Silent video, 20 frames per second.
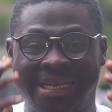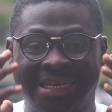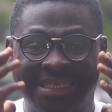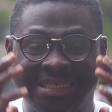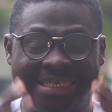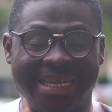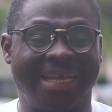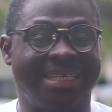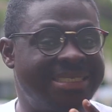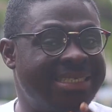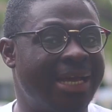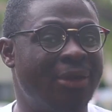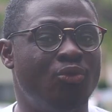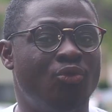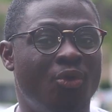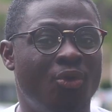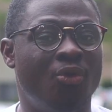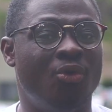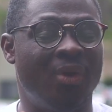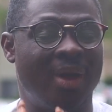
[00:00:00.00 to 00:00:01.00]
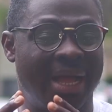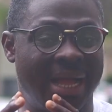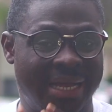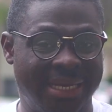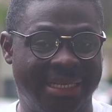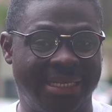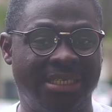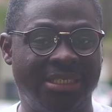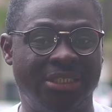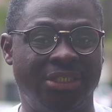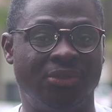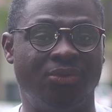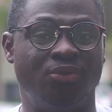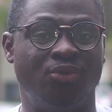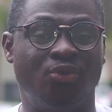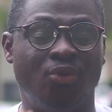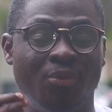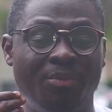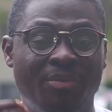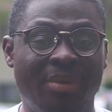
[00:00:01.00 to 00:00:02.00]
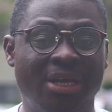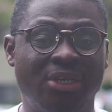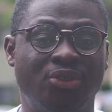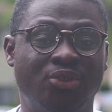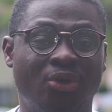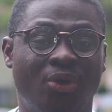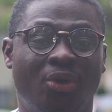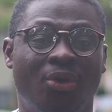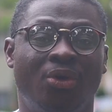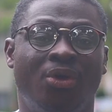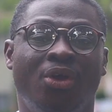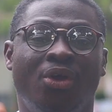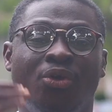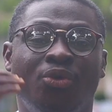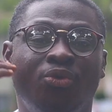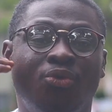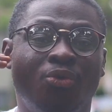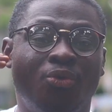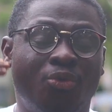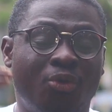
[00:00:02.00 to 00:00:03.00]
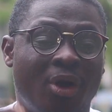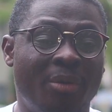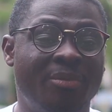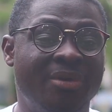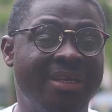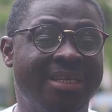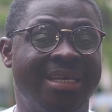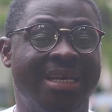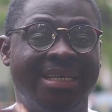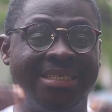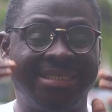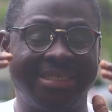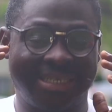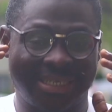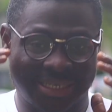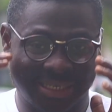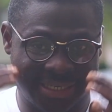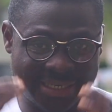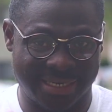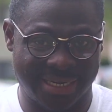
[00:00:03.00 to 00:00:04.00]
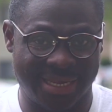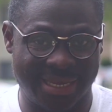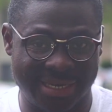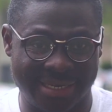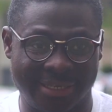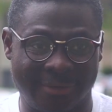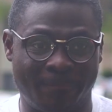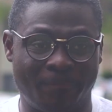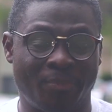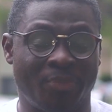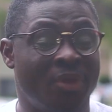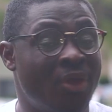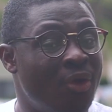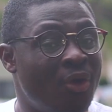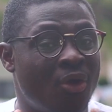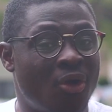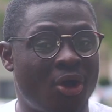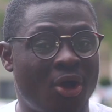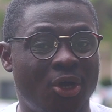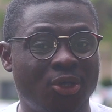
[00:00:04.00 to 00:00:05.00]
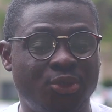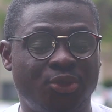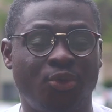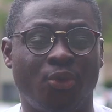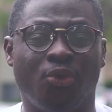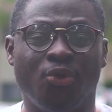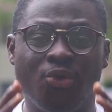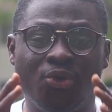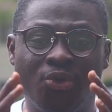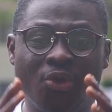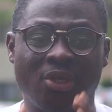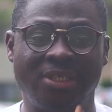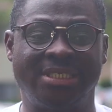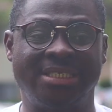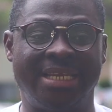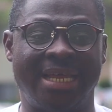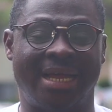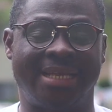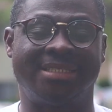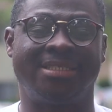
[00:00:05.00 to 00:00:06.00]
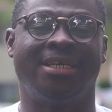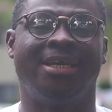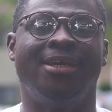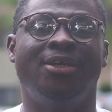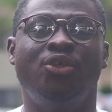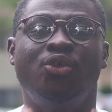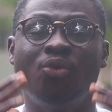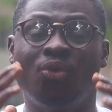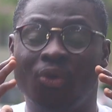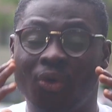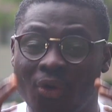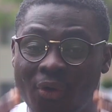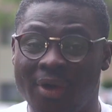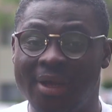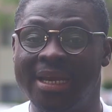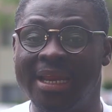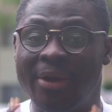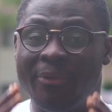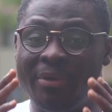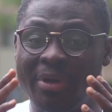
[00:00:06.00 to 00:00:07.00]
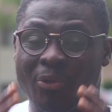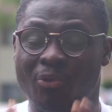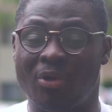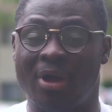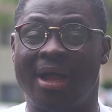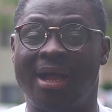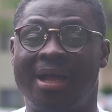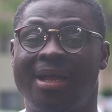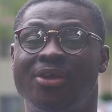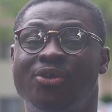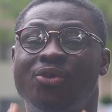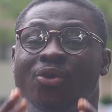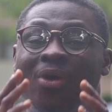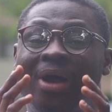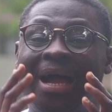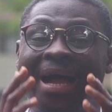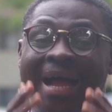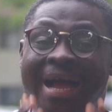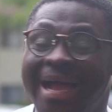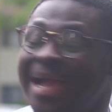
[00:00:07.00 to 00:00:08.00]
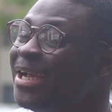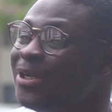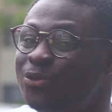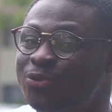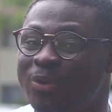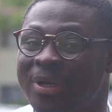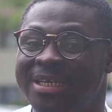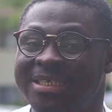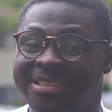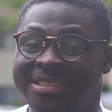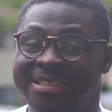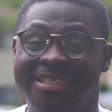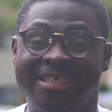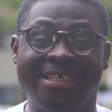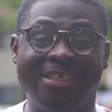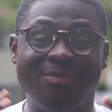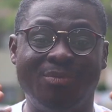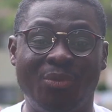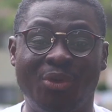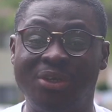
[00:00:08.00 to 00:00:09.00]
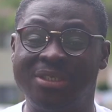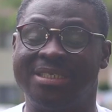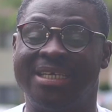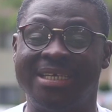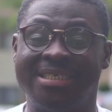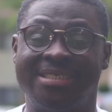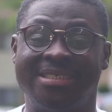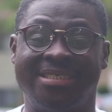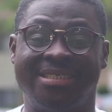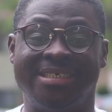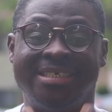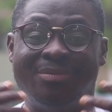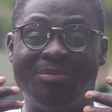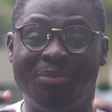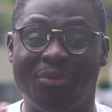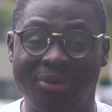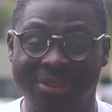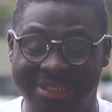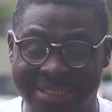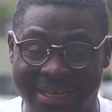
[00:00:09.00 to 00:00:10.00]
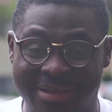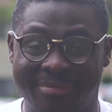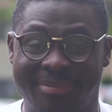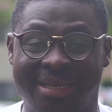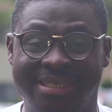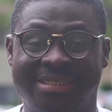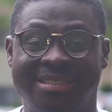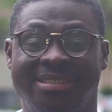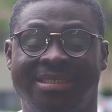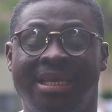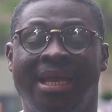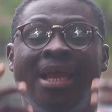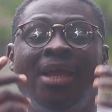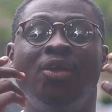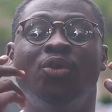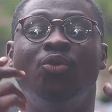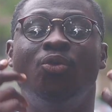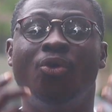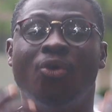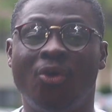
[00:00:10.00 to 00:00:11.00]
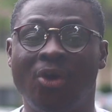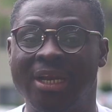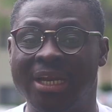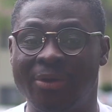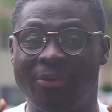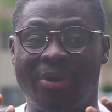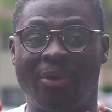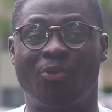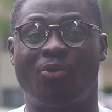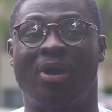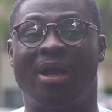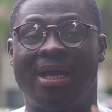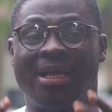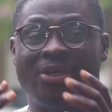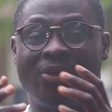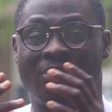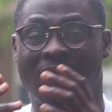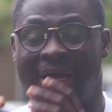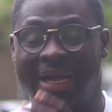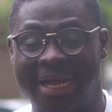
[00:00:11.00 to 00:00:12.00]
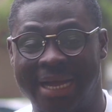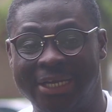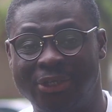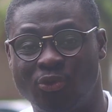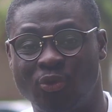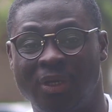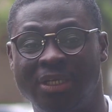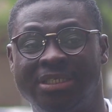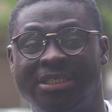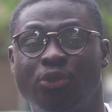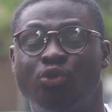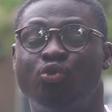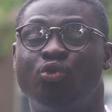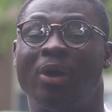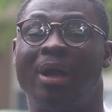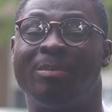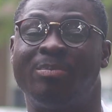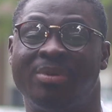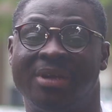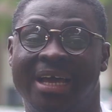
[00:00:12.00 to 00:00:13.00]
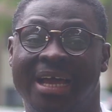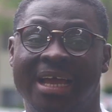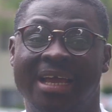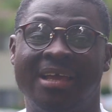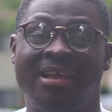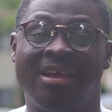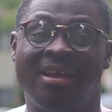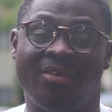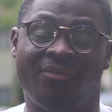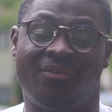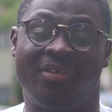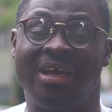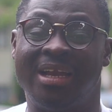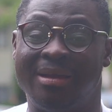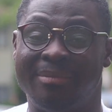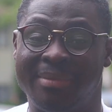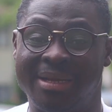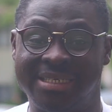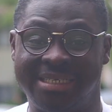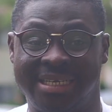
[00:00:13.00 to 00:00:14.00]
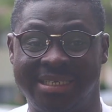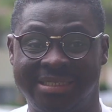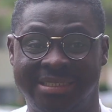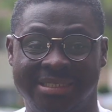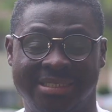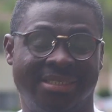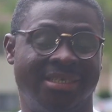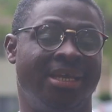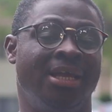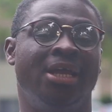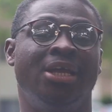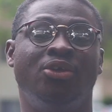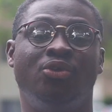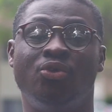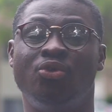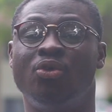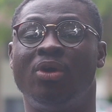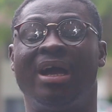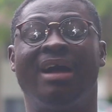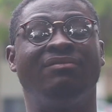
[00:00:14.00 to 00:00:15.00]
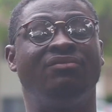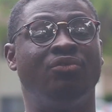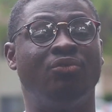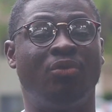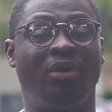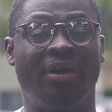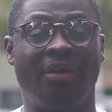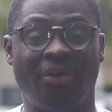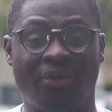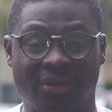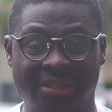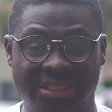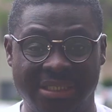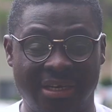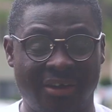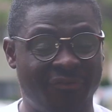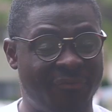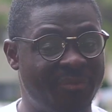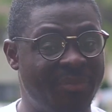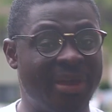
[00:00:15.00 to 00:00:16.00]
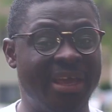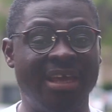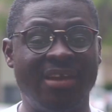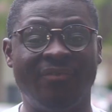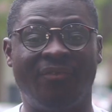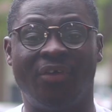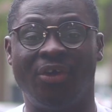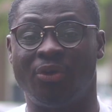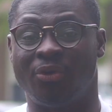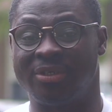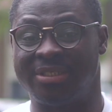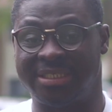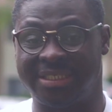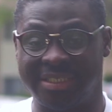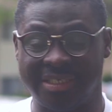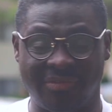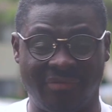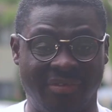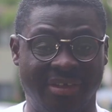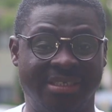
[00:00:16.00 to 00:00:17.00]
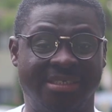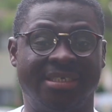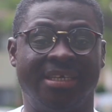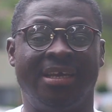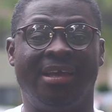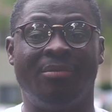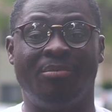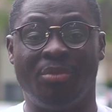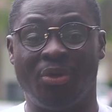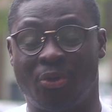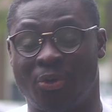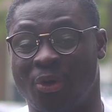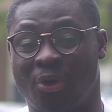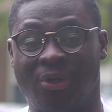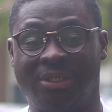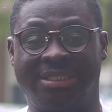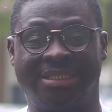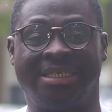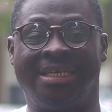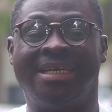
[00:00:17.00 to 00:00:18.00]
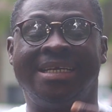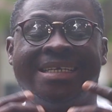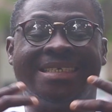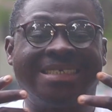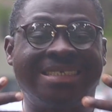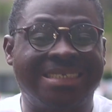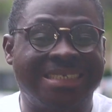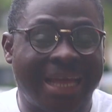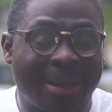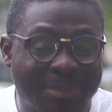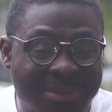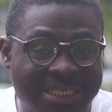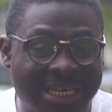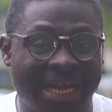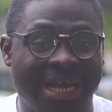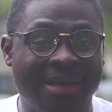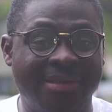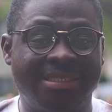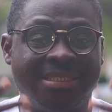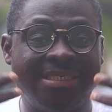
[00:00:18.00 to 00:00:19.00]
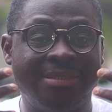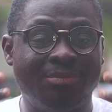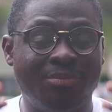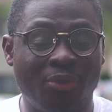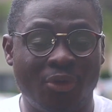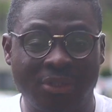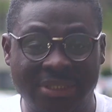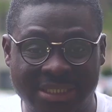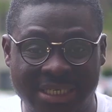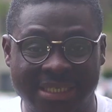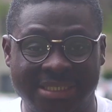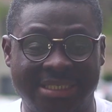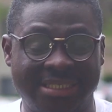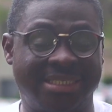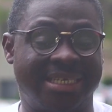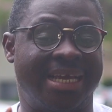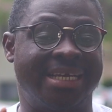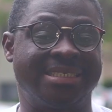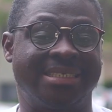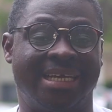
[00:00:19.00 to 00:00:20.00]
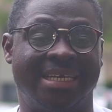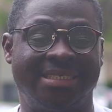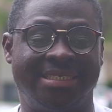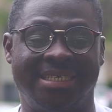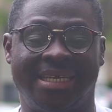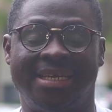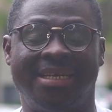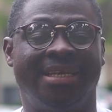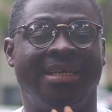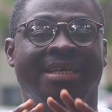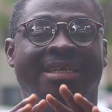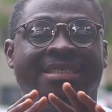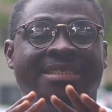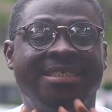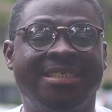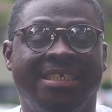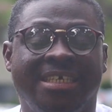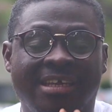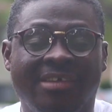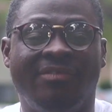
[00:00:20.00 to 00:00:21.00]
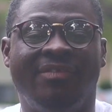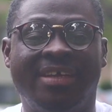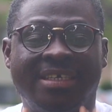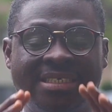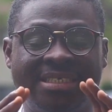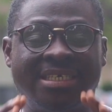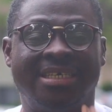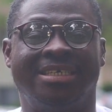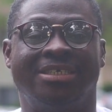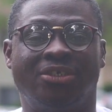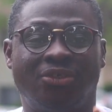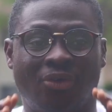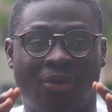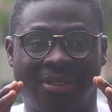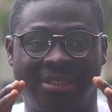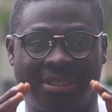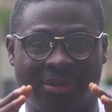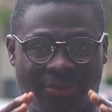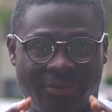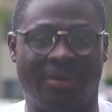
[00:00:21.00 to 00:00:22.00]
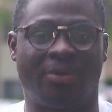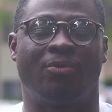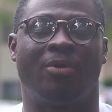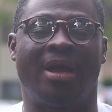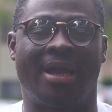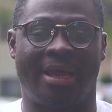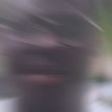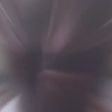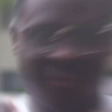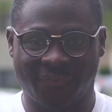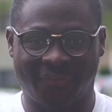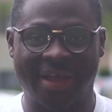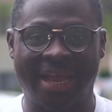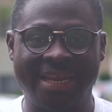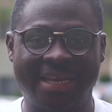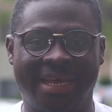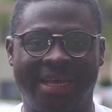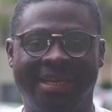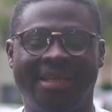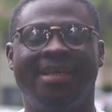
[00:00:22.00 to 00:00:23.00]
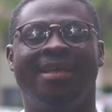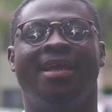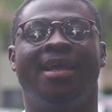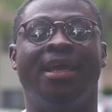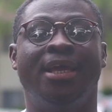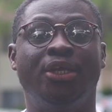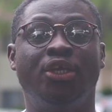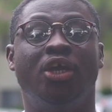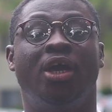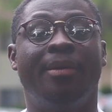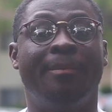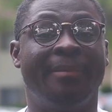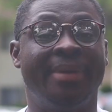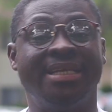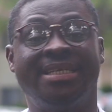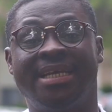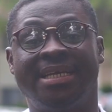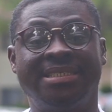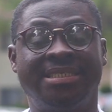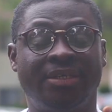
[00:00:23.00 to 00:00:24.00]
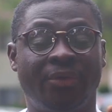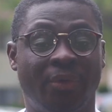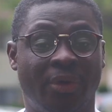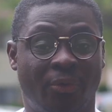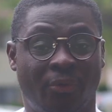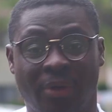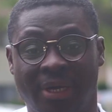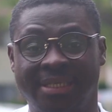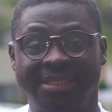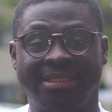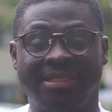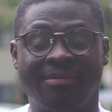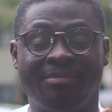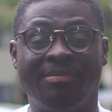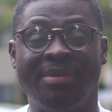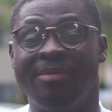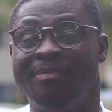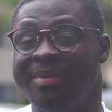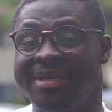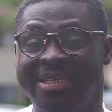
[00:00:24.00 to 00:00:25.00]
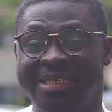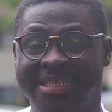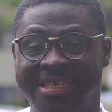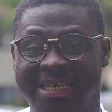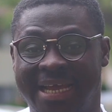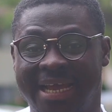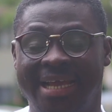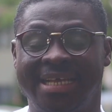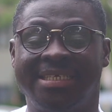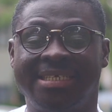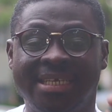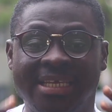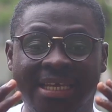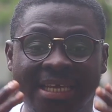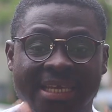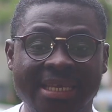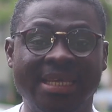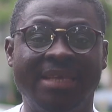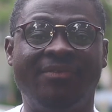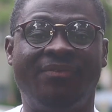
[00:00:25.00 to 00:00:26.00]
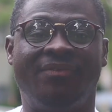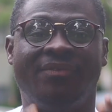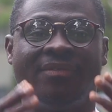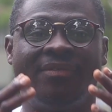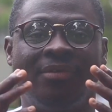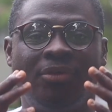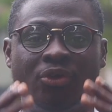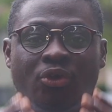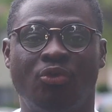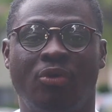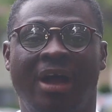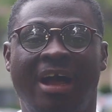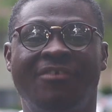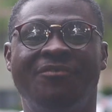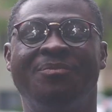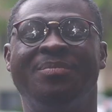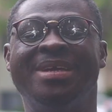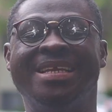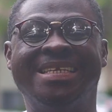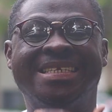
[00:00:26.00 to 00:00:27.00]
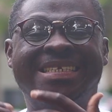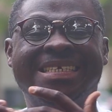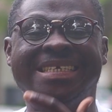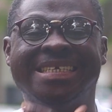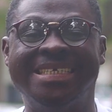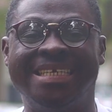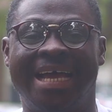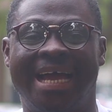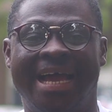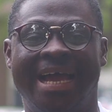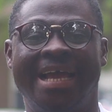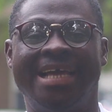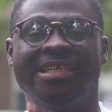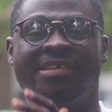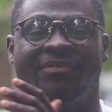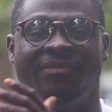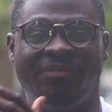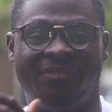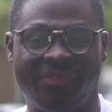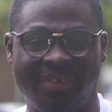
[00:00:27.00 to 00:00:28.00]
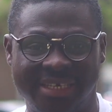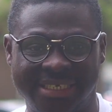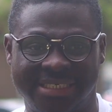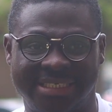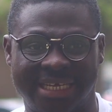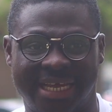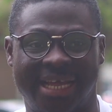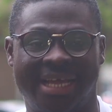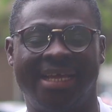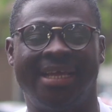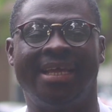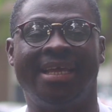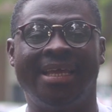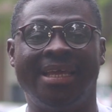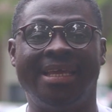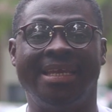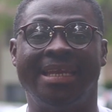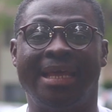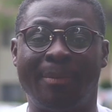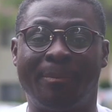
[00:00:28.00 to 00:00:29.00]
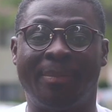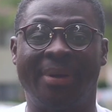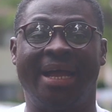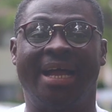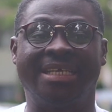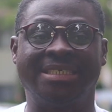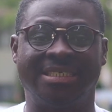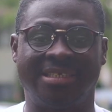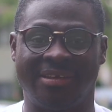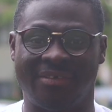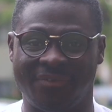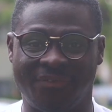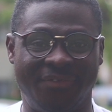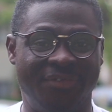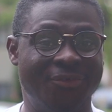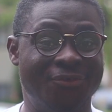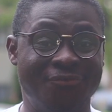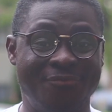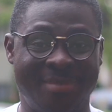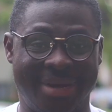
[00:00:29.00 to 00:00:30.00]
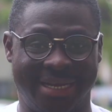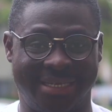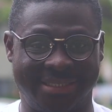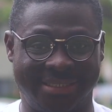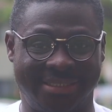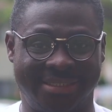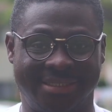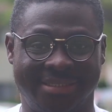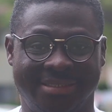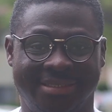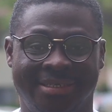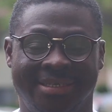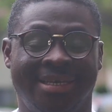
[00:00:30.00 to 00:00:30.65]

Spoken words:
That can go against you. So make sure you communicate clearly. Also note that you only require your I-20 in most cases, in most embassies, you only require your I-20 to apply for an emergency. You don't have to worry yourself paying for your CVs because sometimes, in most cases, as I said, CVs is not required. Finally, your emergency request may be denied if you have been denied visa in the past few months.